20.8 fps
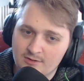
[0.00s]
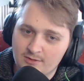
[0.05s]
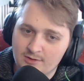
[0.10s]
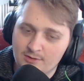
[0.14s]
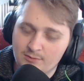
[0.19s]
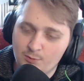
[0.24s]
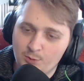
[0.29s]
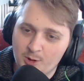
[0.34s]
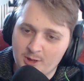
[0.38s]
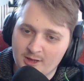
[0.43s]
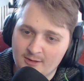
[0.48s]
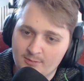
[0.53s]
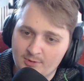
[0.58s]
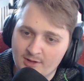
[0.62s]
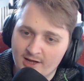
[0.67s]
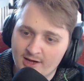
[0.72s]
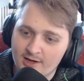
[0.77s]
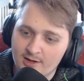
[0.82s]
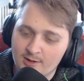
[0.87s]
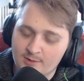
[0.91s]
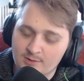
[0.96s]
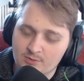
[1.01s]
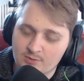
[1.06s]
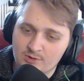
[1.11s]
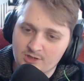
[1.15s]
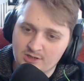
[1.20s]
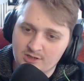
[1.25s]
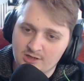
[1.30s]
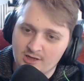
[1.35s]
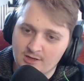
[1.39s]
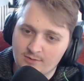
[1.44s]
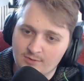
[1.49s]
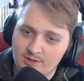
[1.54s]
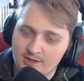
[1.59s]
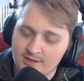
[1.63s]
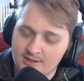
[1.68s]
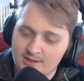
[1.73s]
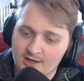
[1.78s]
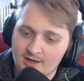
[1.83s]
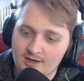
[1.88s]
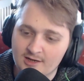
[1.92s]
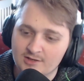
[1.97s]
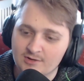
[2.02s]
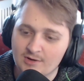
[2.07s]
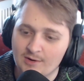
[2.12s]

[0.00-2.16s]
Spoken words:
or you win the playoffs, which is equally as hard.